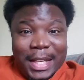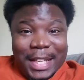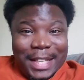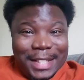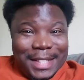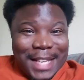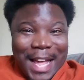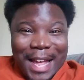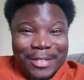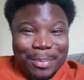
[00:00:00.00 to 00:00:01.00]
It is
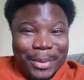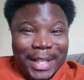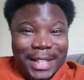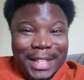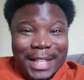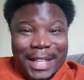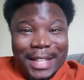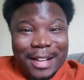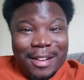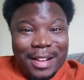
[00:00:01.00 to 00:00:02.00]
time to breathe
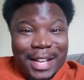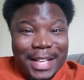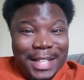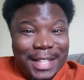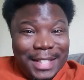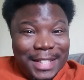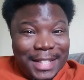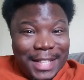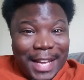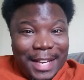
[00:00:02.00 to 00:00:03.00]
again on this
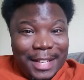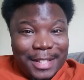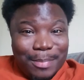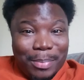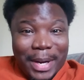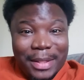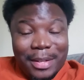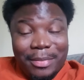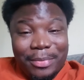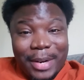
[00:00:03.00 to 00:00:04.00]
latest breath
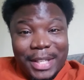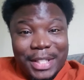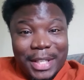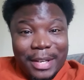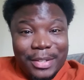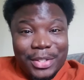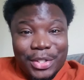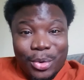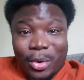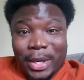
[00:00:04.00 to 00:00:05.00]
of fresh air,
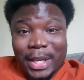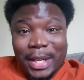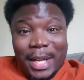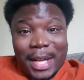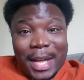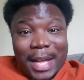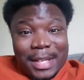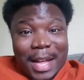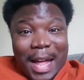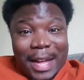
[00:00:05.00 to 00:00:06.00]
Shorty.
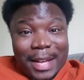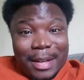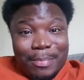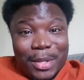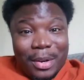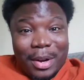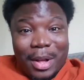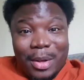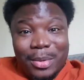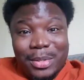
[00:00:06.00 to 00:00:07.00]
So, I am your
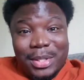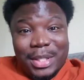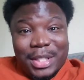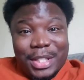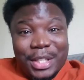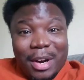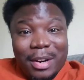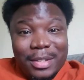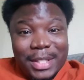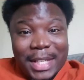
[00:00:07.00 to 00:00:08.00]
host,
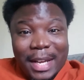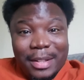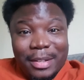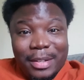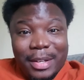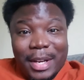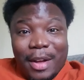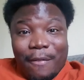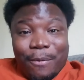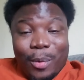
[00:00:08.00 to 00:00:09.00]
Charles Taylor,
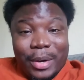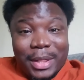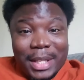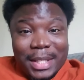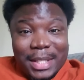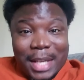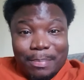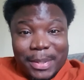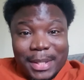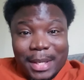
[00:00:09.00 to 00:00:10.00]
for this
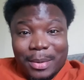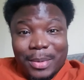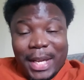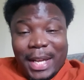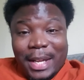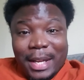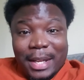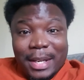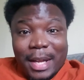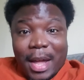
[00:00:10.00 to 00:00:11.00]
episode,
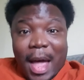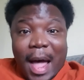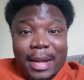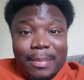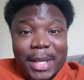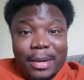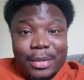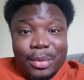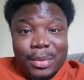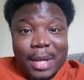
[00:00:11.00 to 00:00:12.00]
and I am here
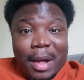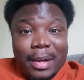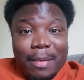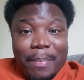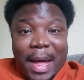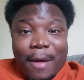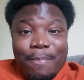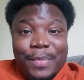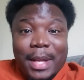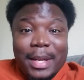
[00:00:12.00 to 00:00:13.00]
to talk
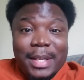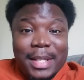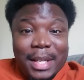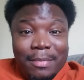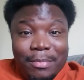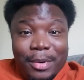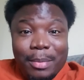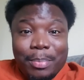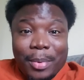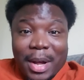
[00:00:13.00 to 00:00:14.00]
about the
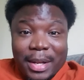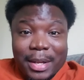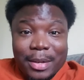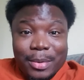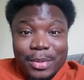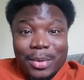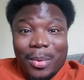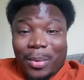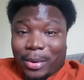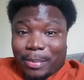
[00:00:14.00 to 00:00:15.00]
Denver Broncos
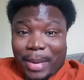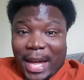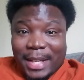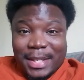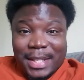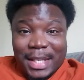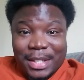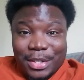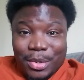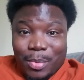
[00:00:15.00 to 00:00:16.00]
quarterback
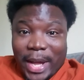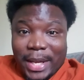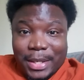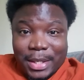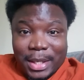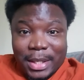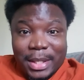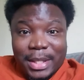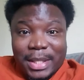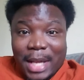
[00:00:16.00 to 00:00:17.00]
situation.
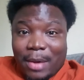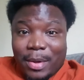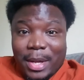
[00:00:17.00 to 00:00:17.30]
So,